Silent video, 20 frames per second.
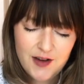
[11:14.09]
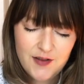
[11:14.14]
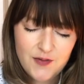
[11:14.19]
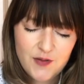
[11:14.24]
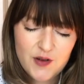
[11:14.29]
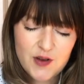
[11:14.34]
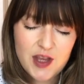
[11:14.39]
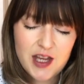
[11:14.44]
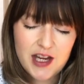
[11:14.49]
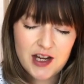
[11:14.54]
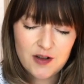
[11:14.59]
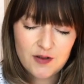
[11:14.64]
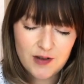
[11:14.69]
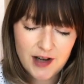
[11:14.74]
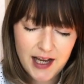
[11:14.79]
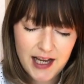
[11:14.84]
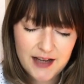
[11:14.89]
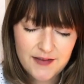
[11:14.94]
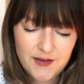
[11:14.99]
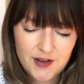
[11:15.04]
for the
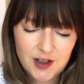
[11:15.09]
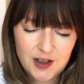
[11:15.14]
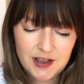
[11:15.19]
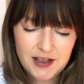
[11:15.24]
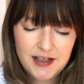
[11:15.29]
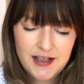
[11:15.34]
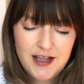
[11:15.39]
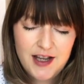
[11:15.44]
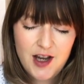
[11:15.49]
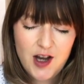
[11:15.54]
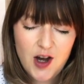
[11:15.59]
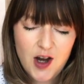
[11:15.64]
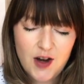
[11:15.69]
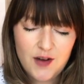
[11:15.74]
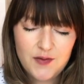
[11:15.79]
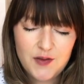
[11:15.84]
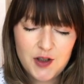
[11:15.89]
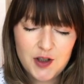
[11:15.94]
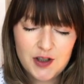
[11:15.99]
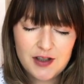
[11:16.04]
arrival
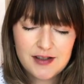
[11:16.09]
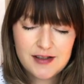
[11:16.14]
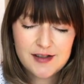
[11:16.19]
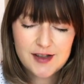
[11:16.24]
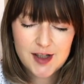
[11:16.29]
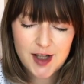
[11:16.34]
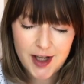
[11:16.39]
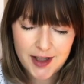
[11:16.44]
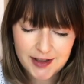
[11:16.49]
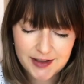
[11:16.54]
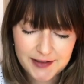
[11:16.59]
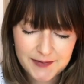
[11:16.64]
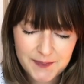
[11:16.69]
of your Son.